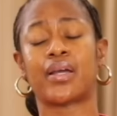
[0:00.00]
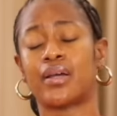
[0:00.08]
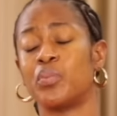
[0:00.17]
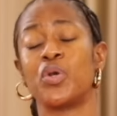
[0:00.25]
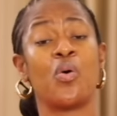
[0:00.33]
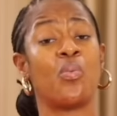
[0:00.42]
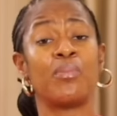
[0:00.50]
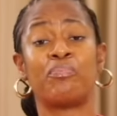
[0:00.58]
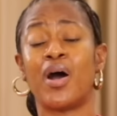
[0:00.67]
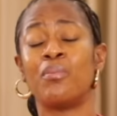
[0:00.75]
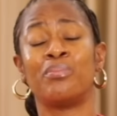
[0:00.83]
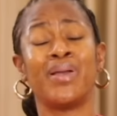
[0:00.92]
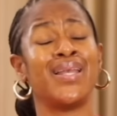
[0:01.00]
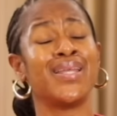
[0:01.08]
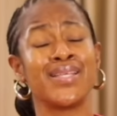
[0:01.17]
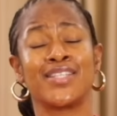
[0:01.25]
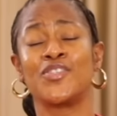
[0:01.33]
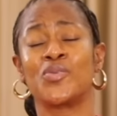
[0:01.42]
We don't want pot
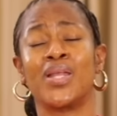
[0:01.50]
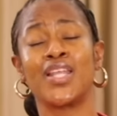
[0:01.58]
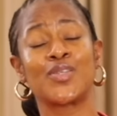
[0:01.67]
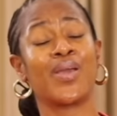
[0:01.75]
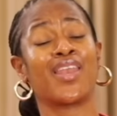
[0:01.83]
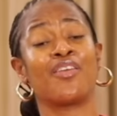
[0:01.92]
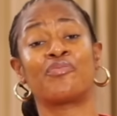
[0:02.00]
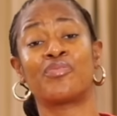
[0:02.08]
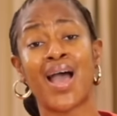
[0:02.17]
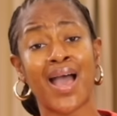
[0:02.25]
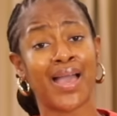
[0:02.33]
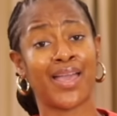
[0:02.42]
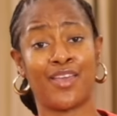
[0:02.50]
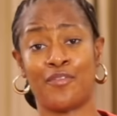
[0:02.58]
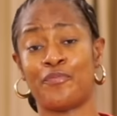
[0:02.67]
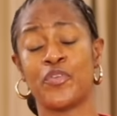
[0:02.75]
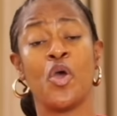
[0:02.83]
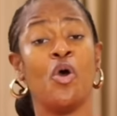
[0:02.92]
bellies in 2025.
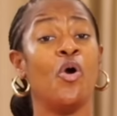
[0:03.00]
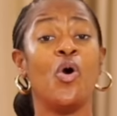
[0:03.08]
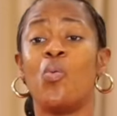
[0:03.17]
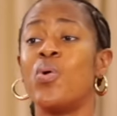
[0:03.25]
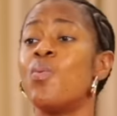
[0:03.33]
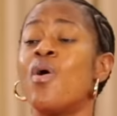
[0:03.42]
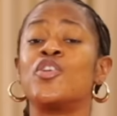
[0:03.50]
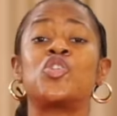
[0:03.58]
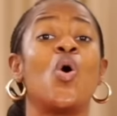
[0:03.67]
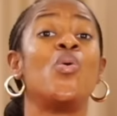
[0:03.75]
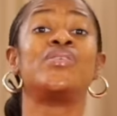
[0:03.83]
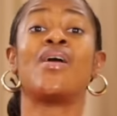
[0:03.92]
We want toned